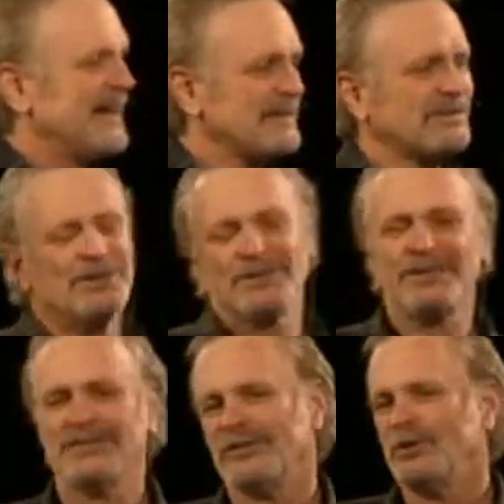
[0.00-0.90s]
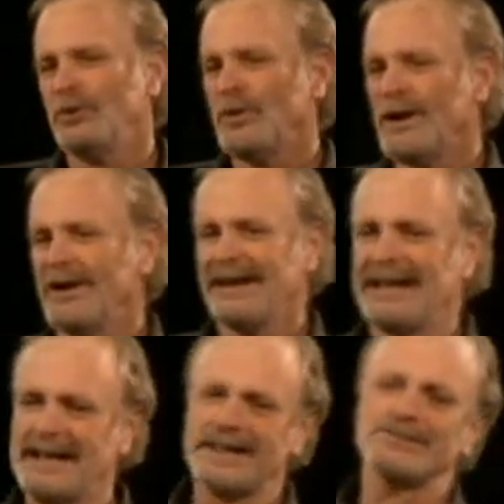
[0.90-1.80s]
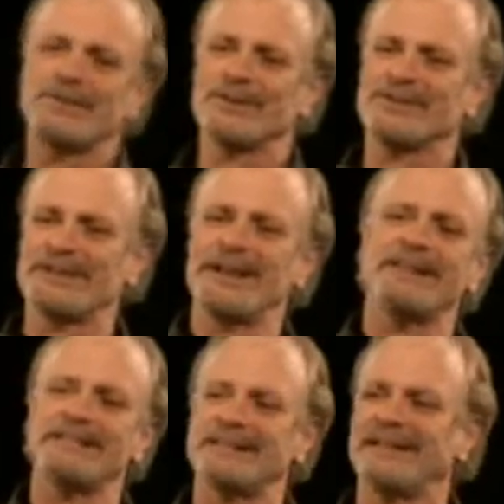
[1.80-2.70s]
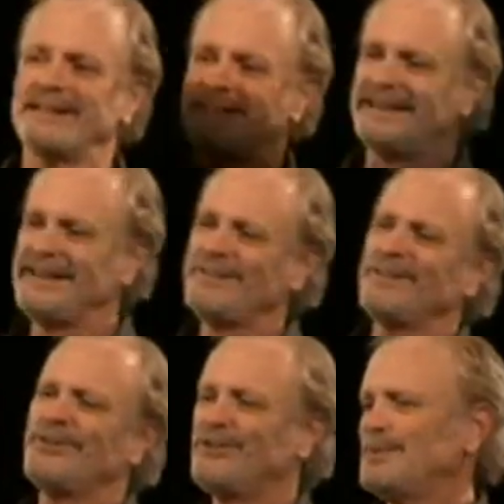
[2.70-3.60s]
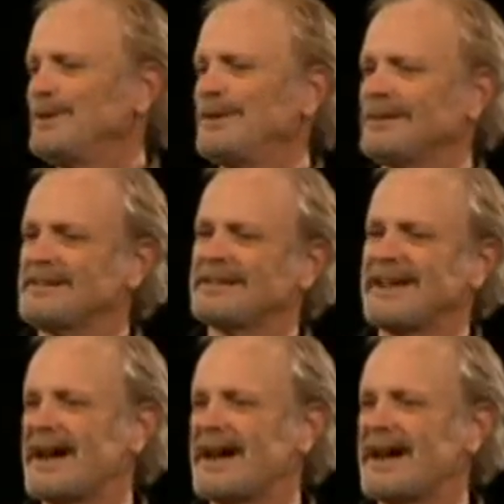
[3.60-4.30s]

exorcists who are exorcising evil spirits